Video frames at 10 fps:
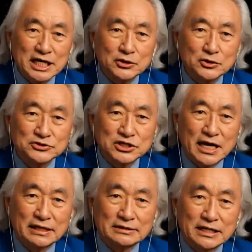
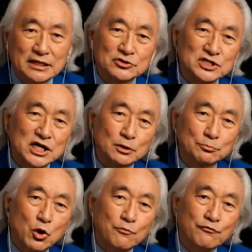2I Borisov did
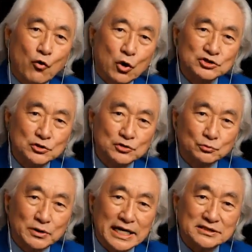mostly the same
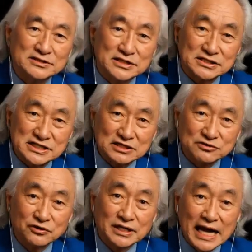thing. It came
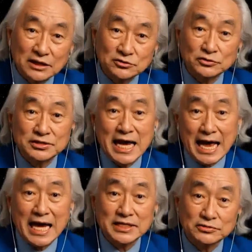in at more of a
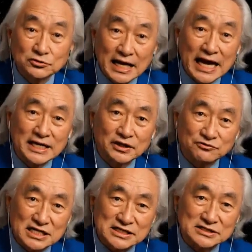diagonal
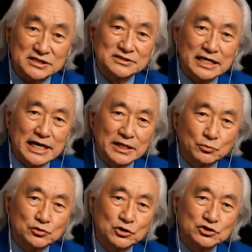angle than straight on,
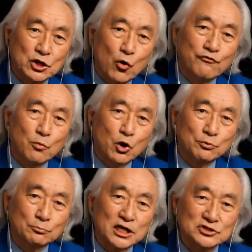but from the same
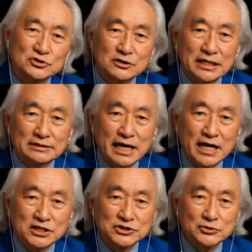general
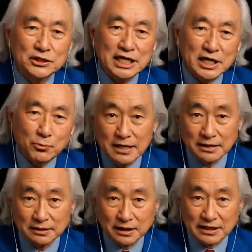direction.
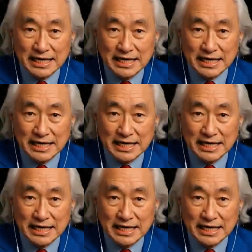Now,